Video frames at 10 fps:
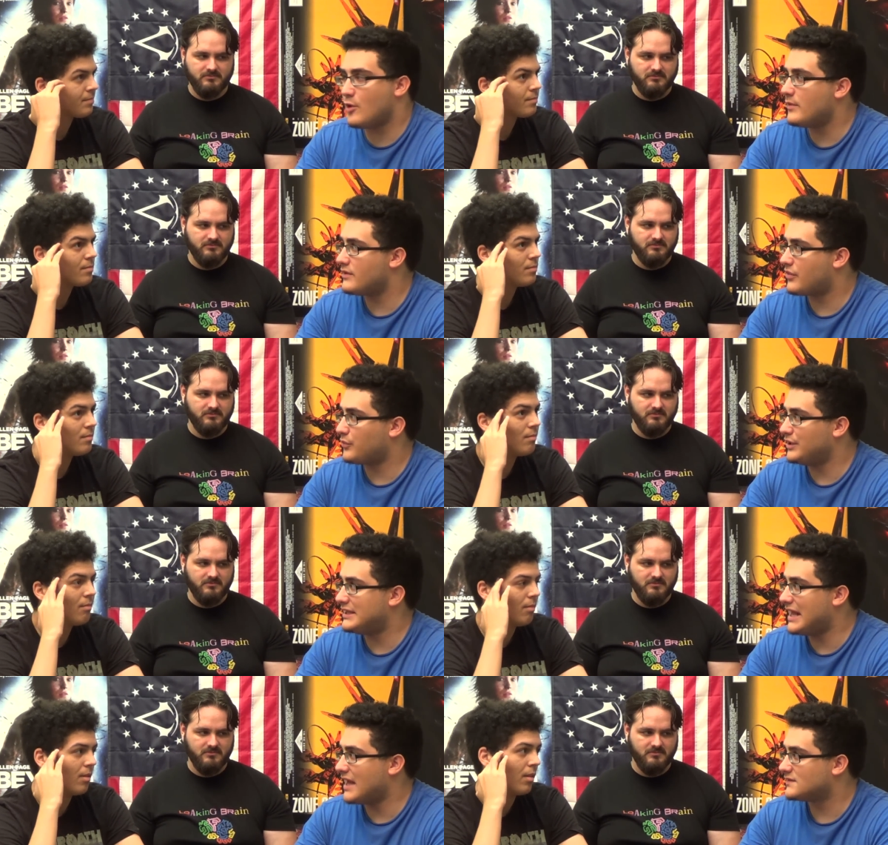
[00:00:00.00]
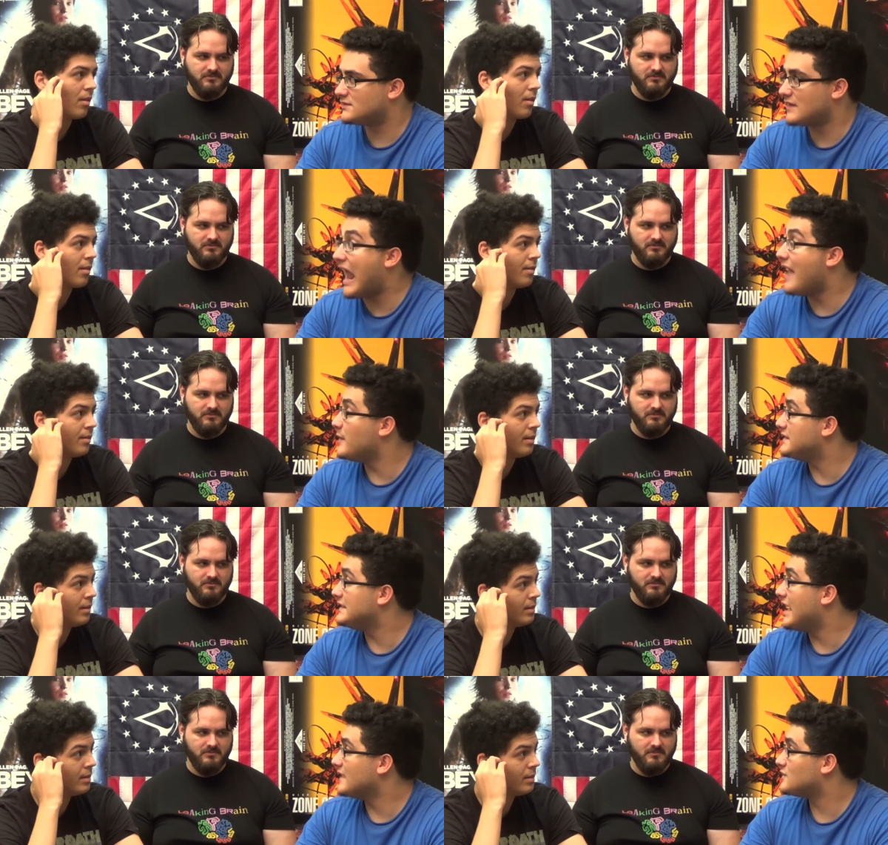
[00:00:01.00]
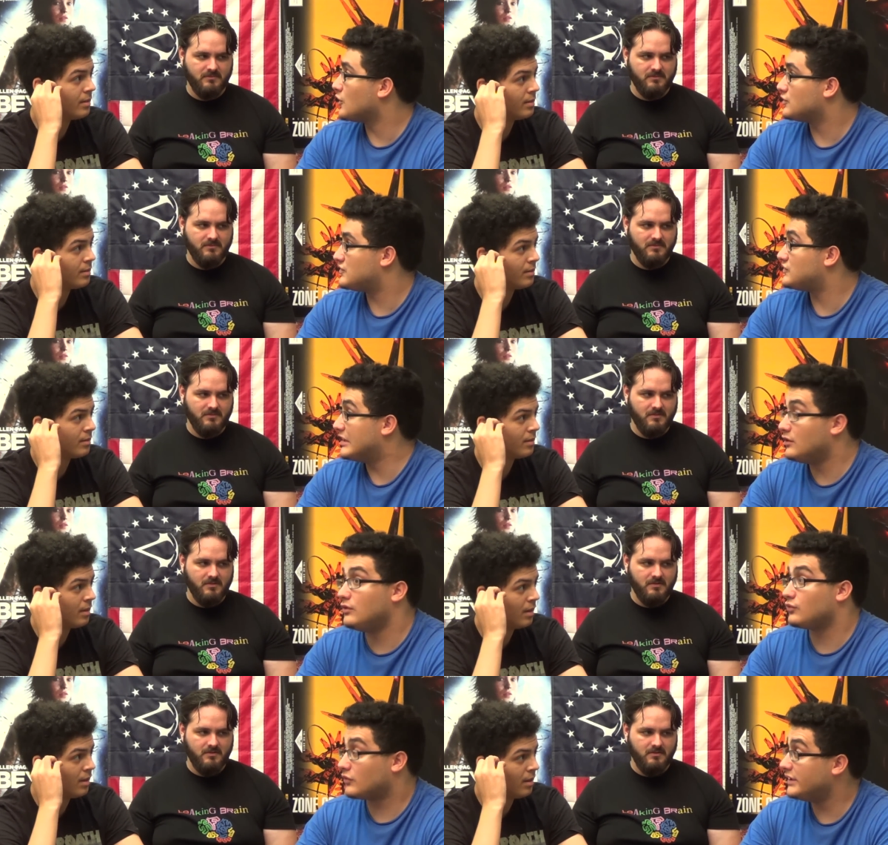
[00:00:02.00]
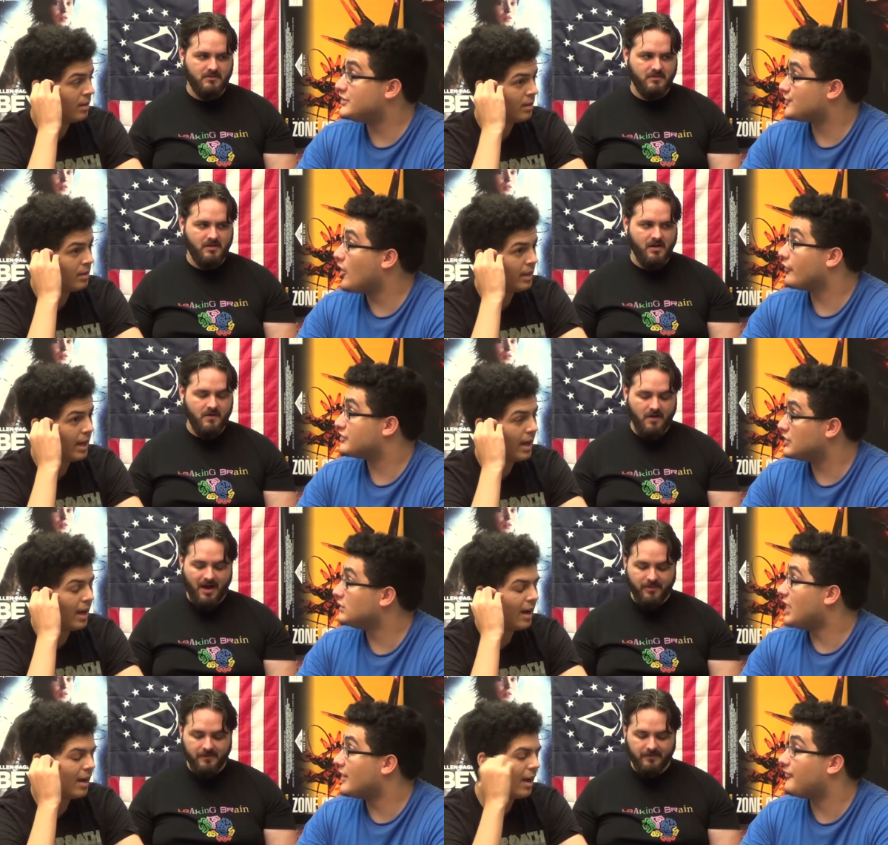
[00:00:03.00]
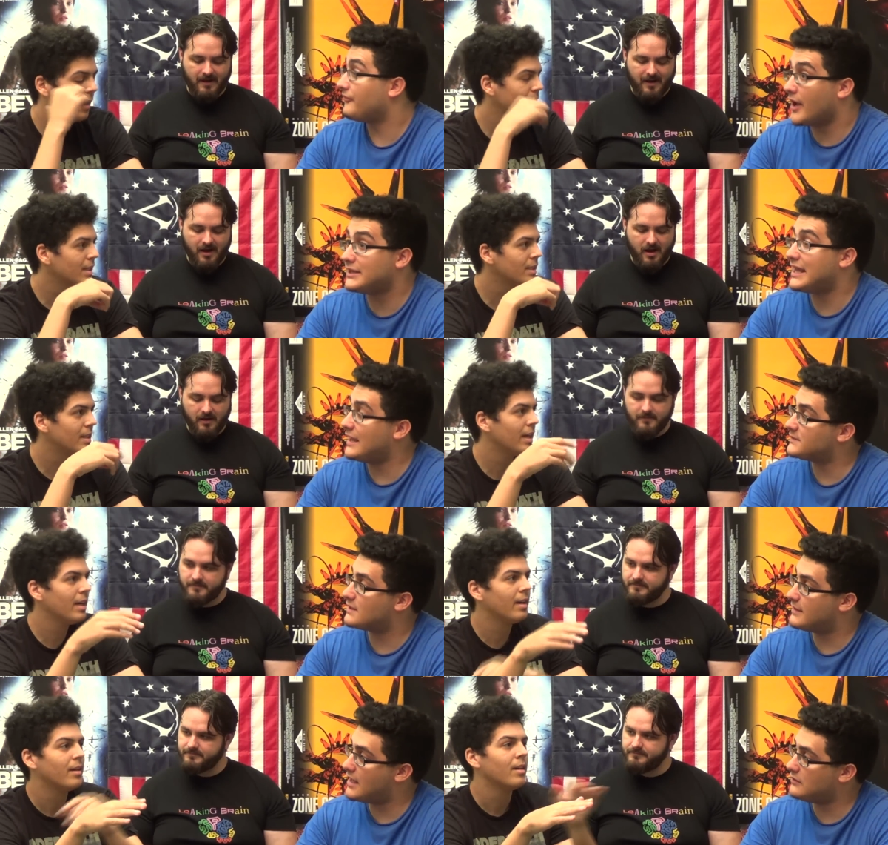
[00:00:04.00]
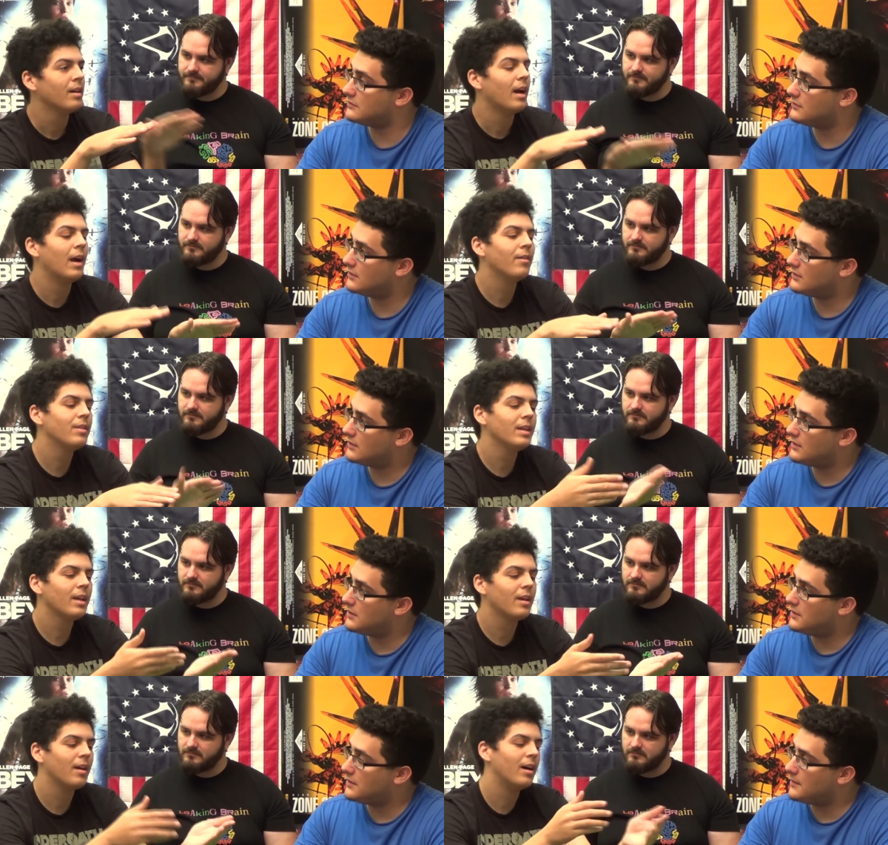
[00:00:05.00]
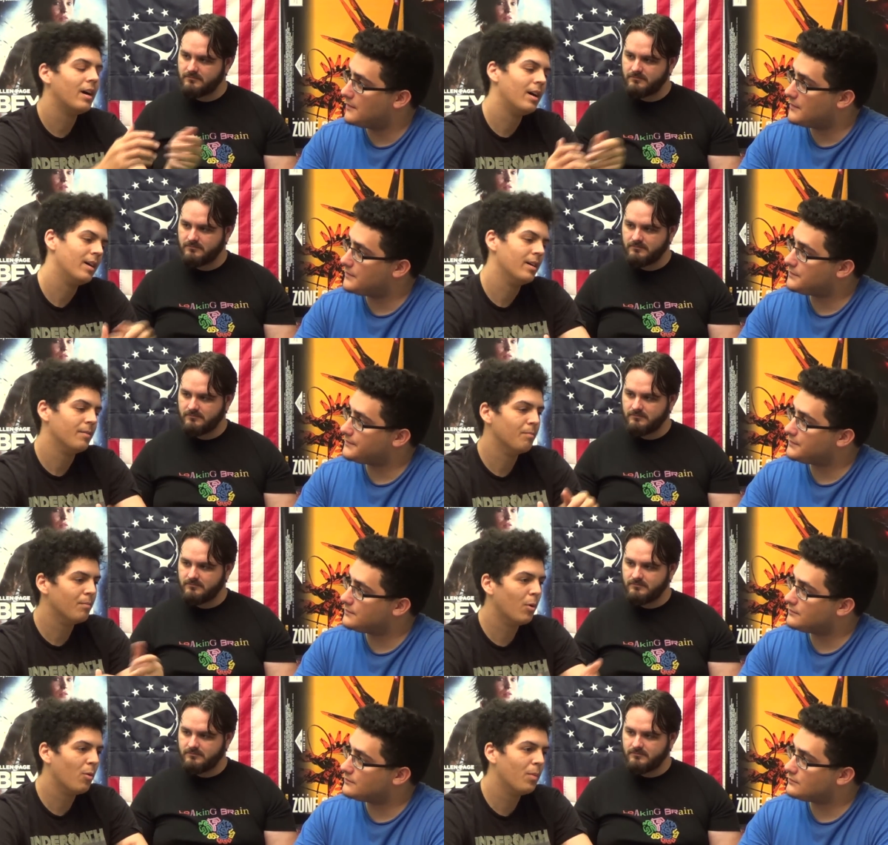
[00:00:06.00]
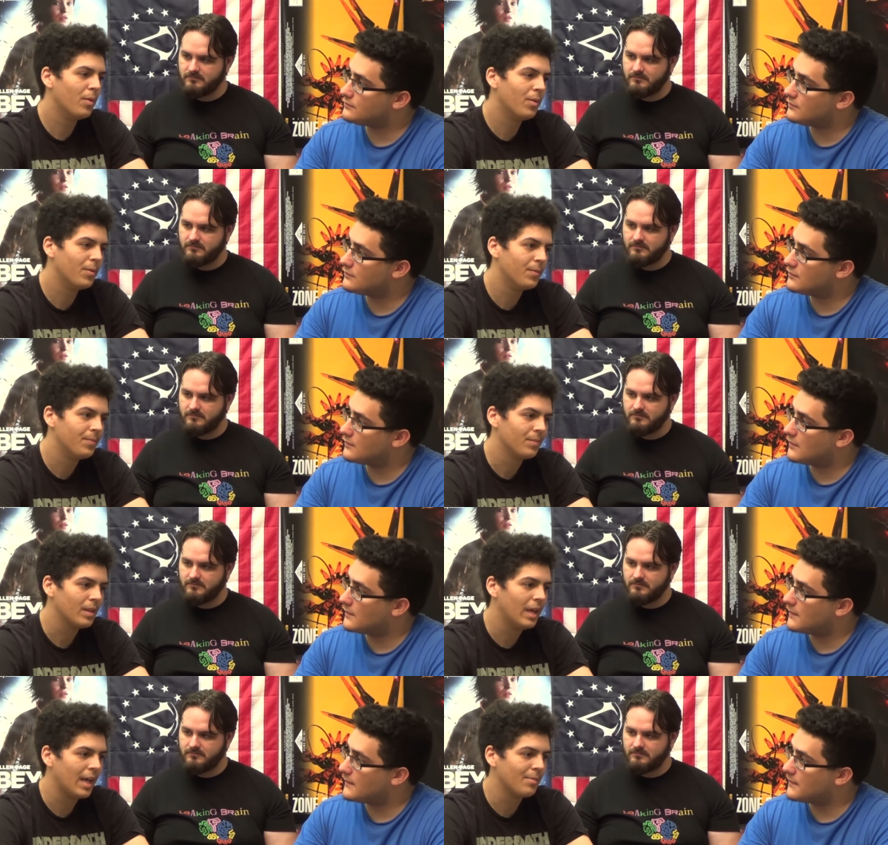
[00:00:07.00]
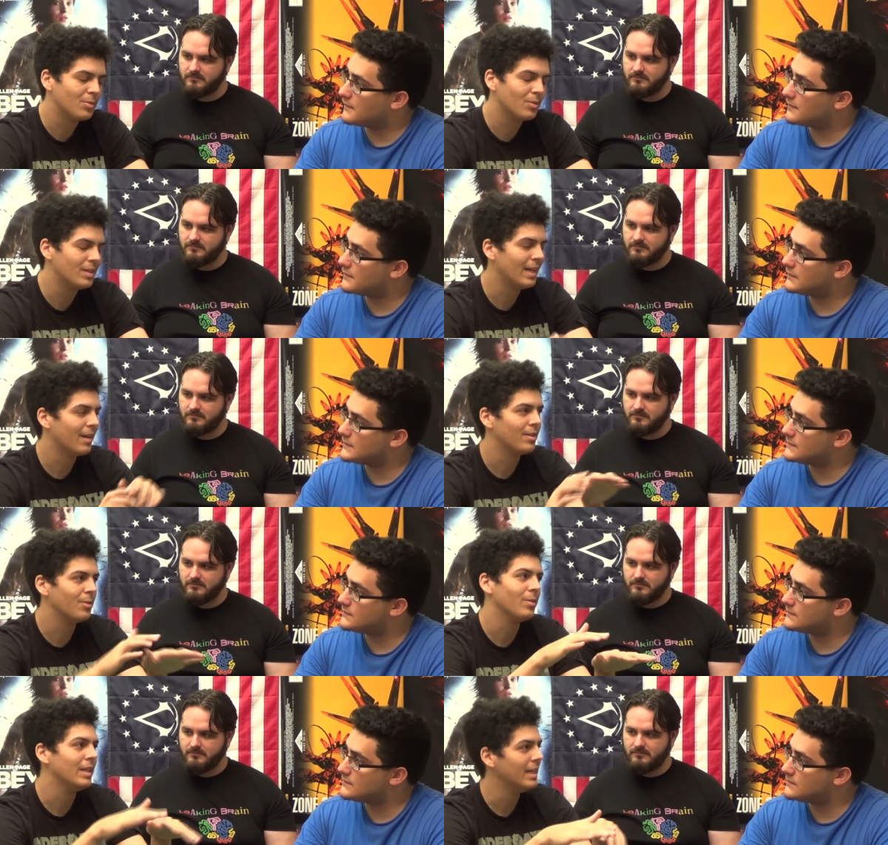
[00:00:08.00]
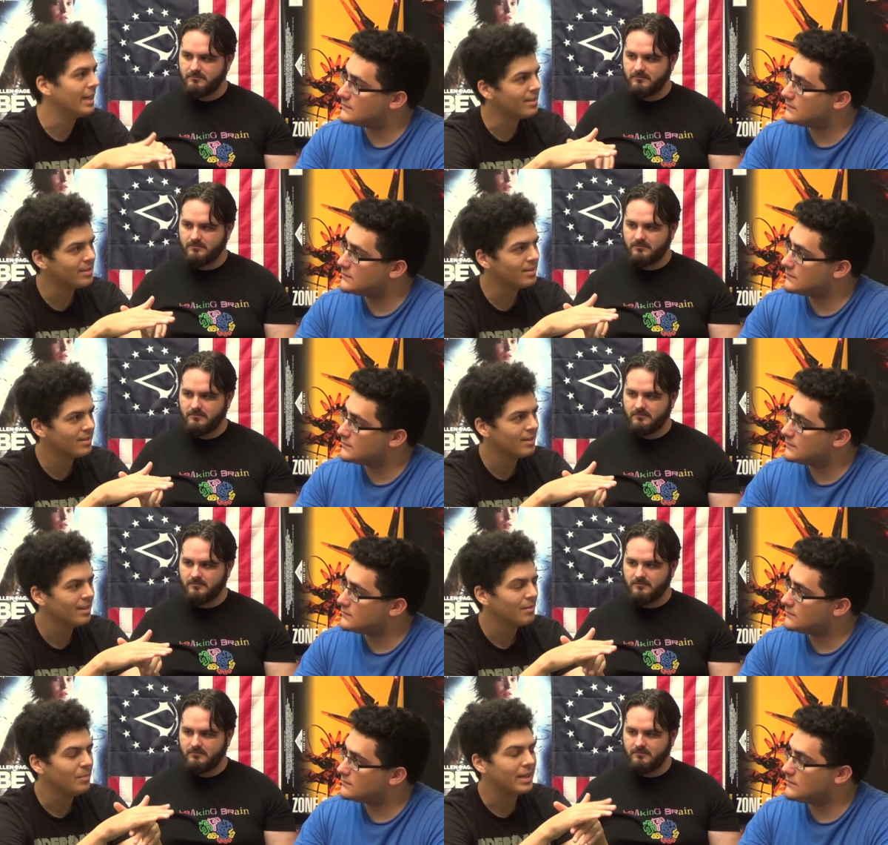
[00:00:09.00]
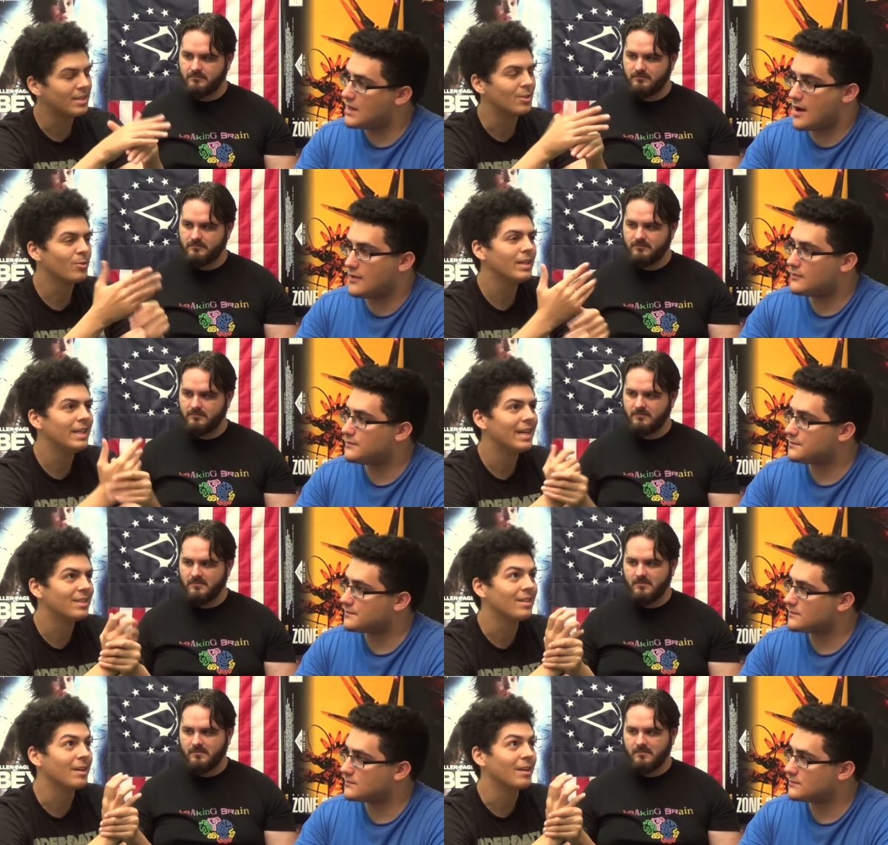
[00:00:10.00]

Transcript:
Speaker 1: the moment, the 3DS and the DS are still really strong. Yeah. Still a I lot think, of fun games say, coming
Speaker 2: out. I don't think uh, mobile games will take out the 3DS mm, mm-hmm. because no. the 3DS,